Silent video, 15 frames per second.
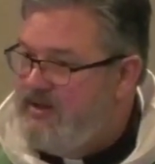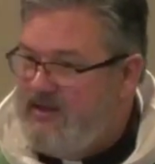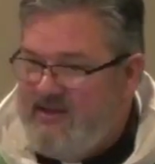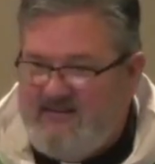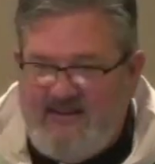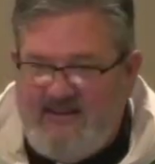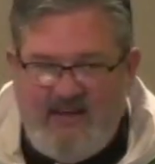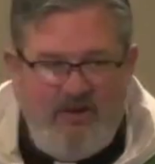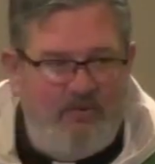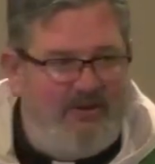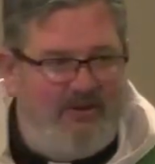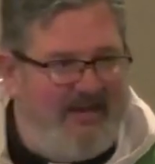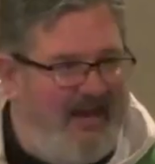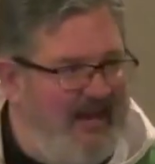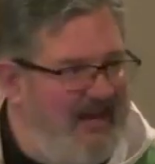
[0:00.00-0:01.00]
He's saying you
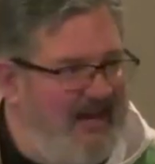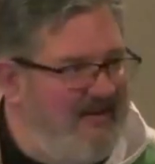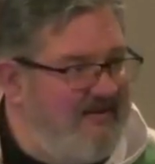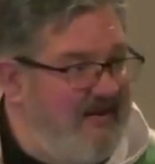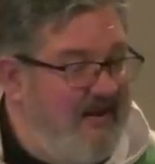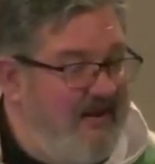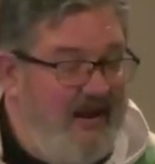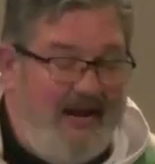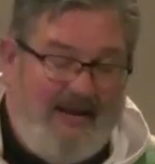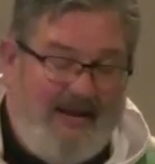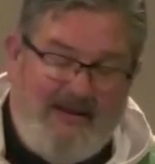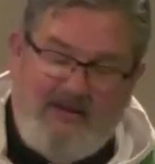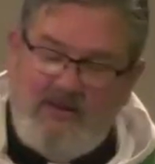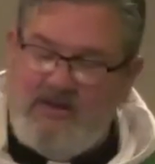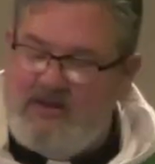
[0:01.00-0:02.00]
can't,
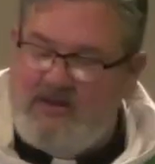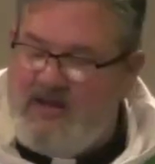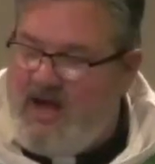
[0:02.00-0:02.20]
God